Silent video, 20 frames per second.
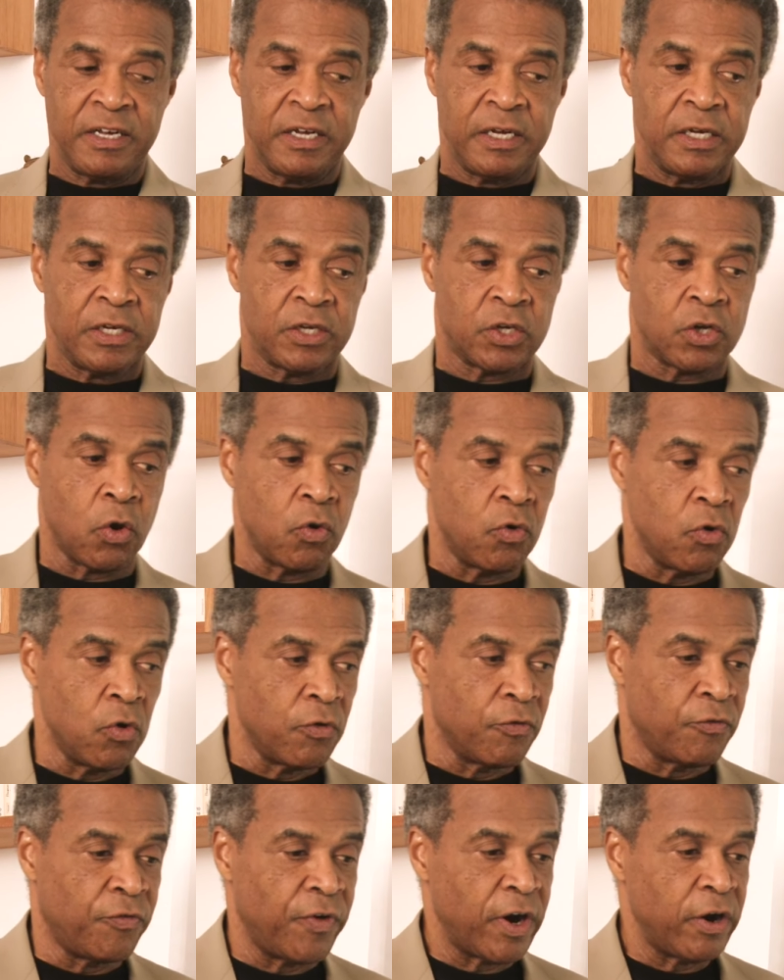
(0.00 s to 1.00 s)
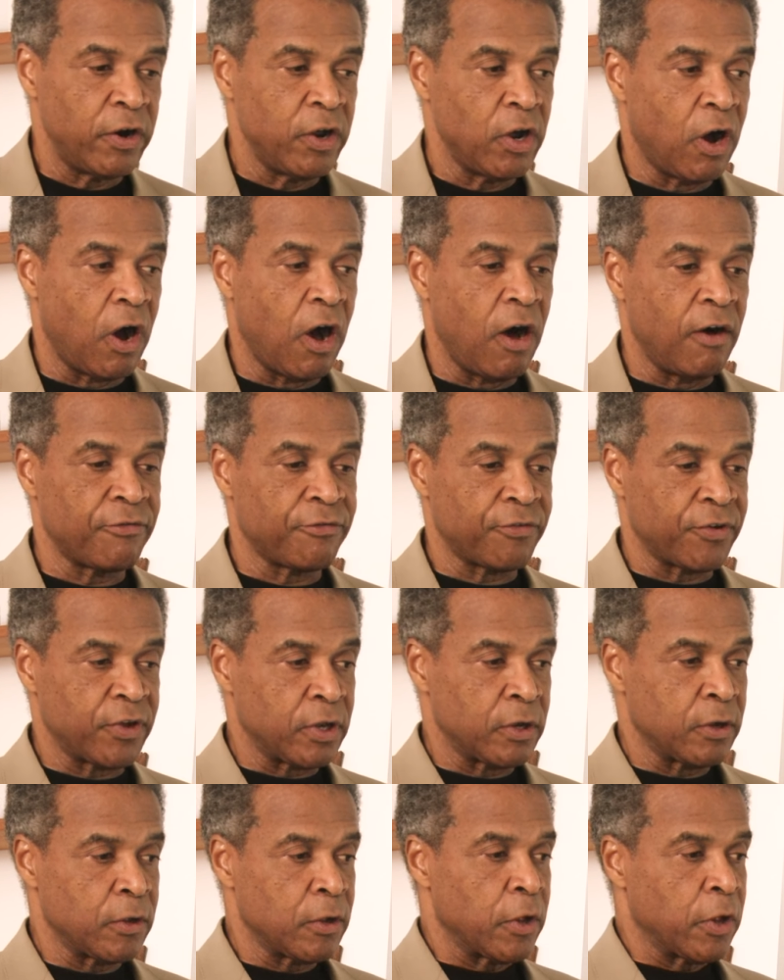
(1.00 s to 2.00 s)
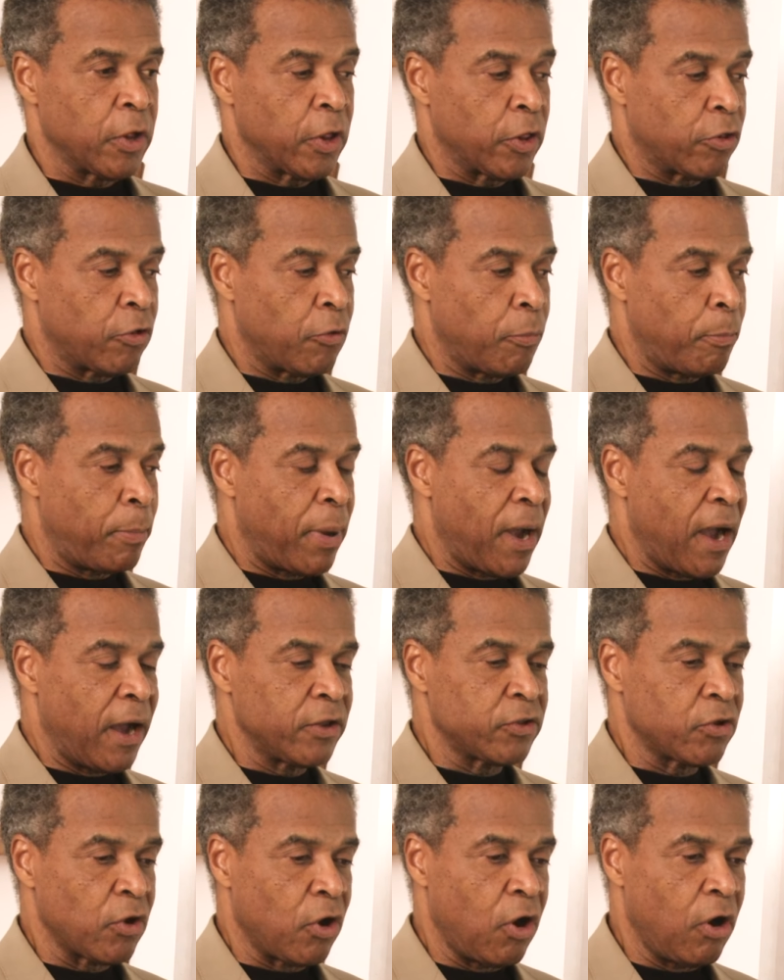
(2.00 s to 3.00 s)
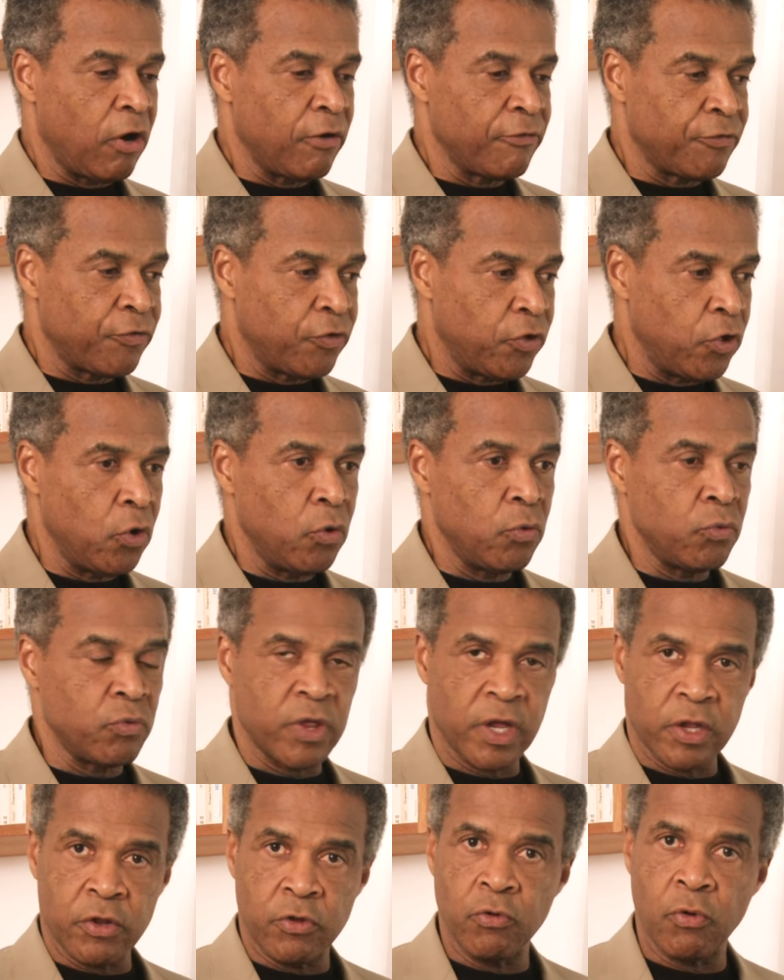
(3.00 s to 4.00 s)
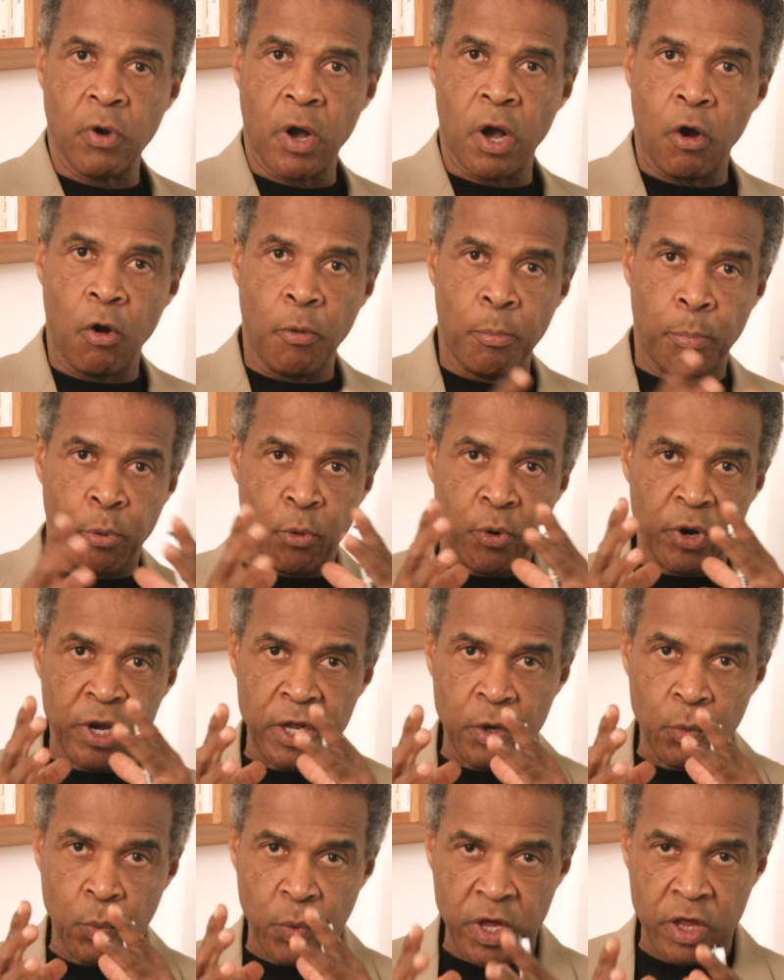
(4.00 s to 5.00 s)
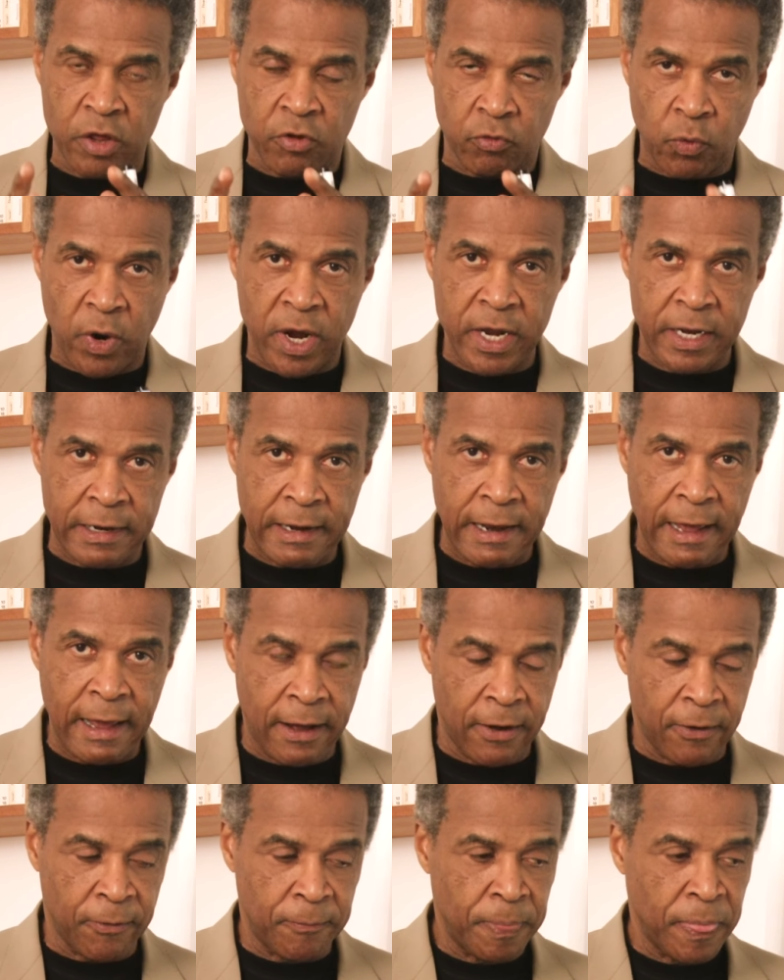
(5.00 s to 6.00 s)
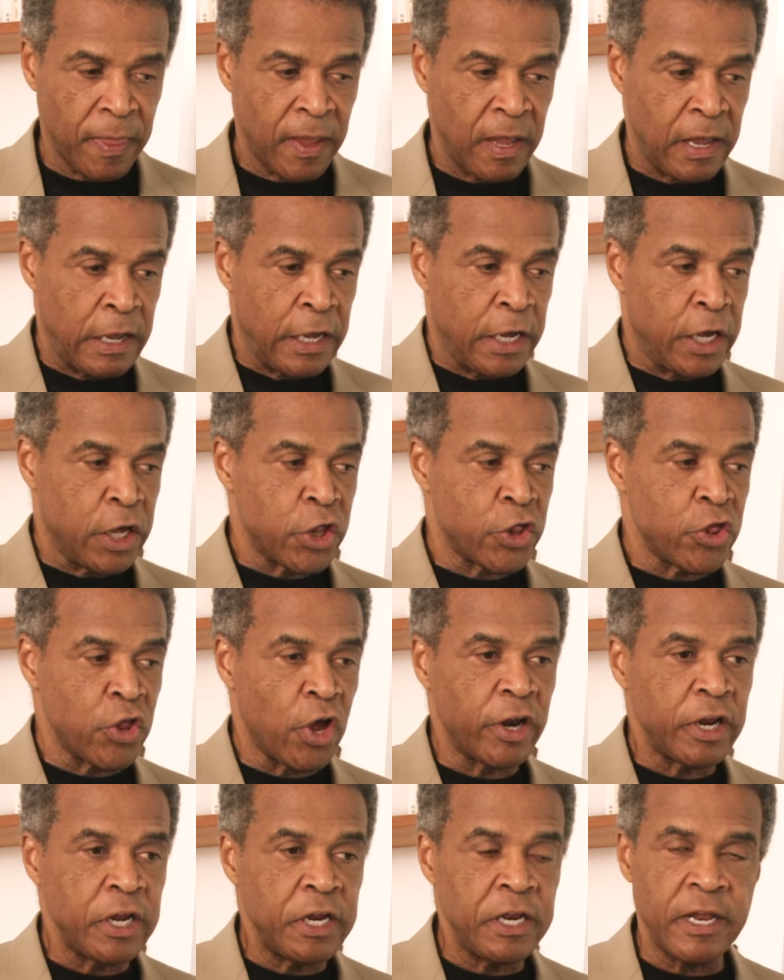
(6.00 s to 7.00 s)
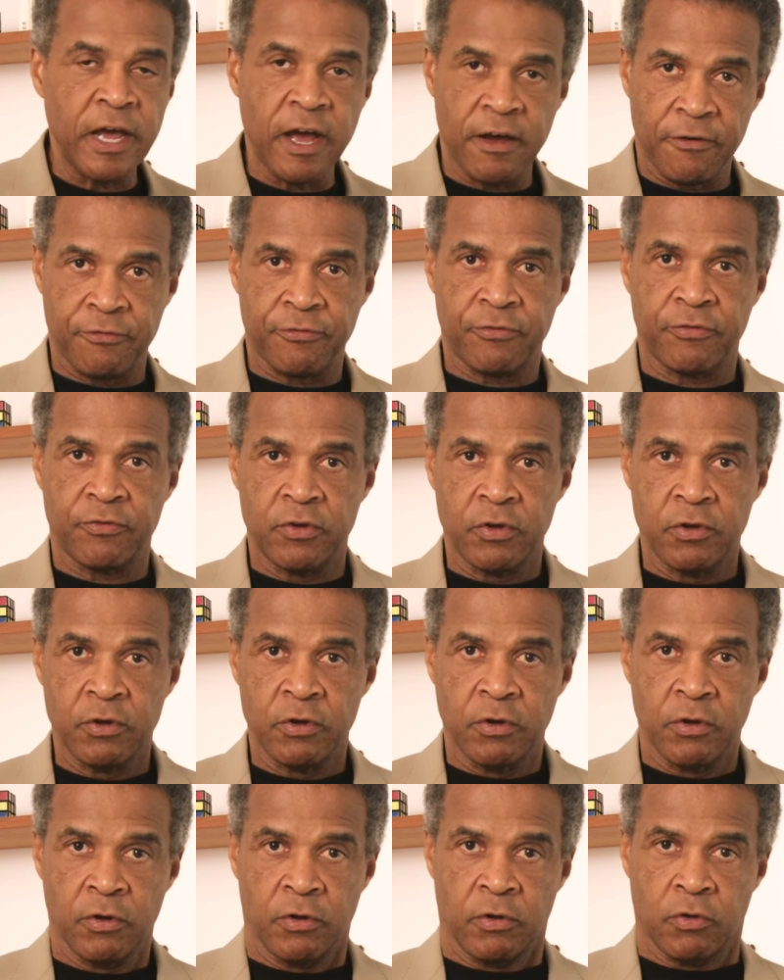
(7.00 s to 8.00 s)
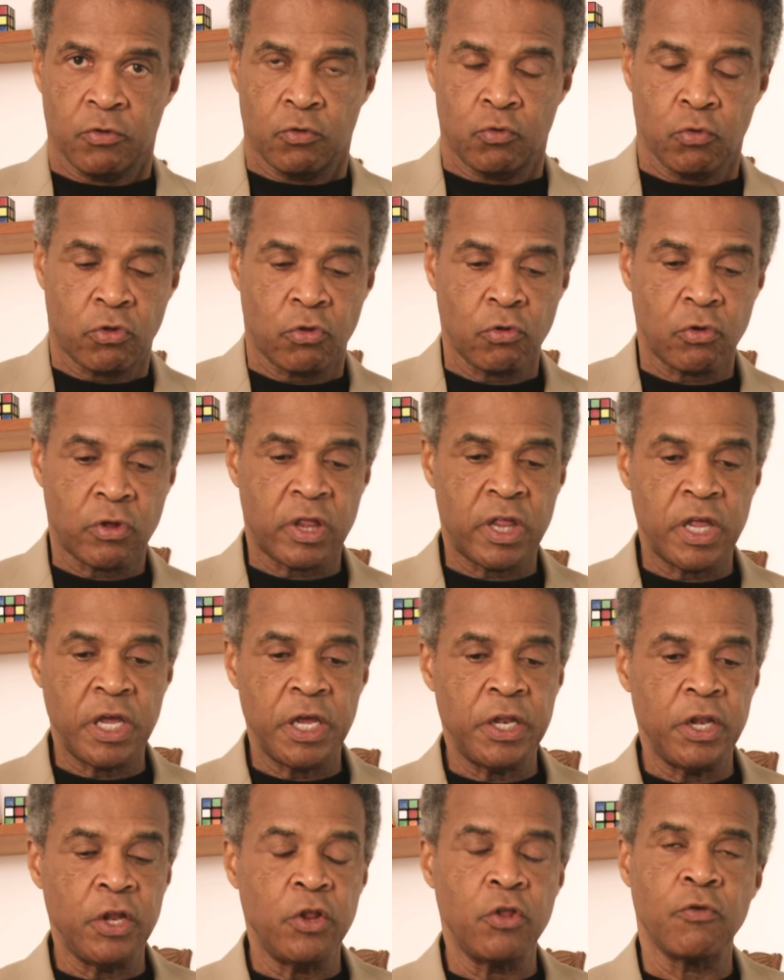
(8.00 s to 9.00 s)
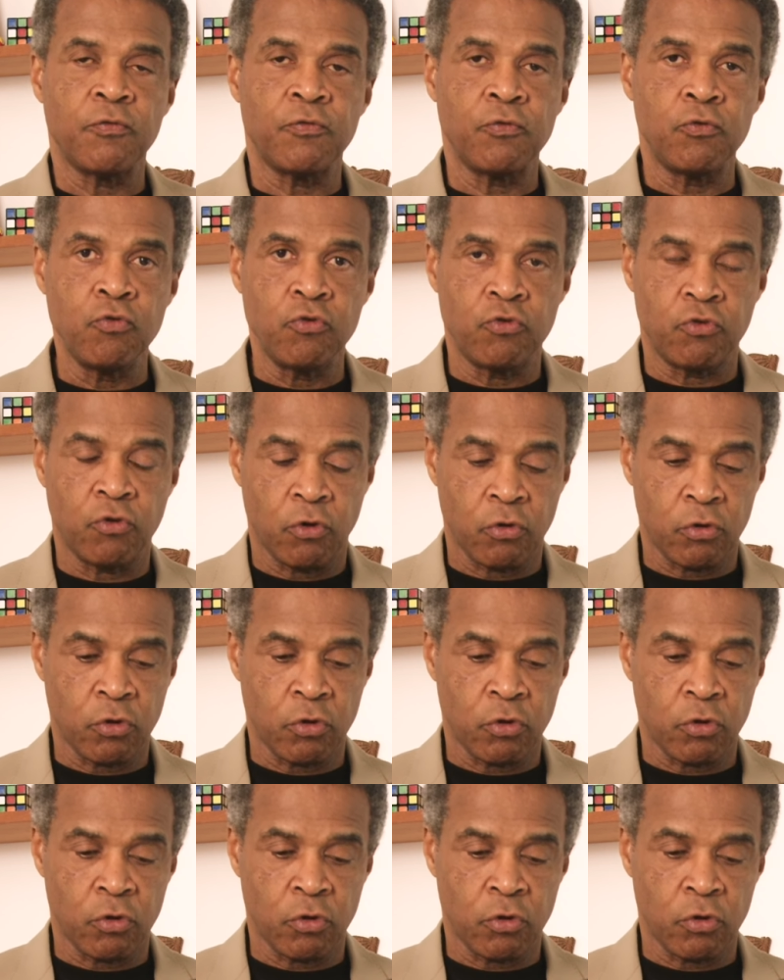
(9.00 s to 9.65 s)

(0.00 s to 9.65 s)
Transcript: So very often, the part of you that you are operating with right now is not enough to succeed in the future.